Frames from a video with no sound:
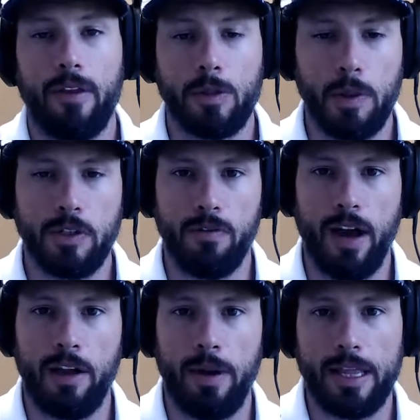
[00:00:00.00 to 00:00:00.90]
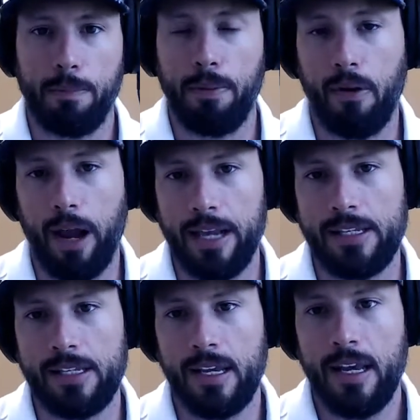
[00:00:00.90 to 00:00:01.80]
They're supposed to evaluate the
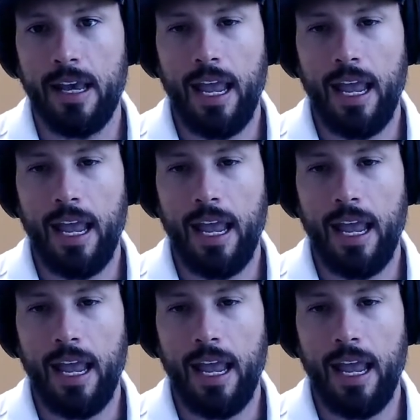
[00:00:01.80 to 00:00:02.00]
price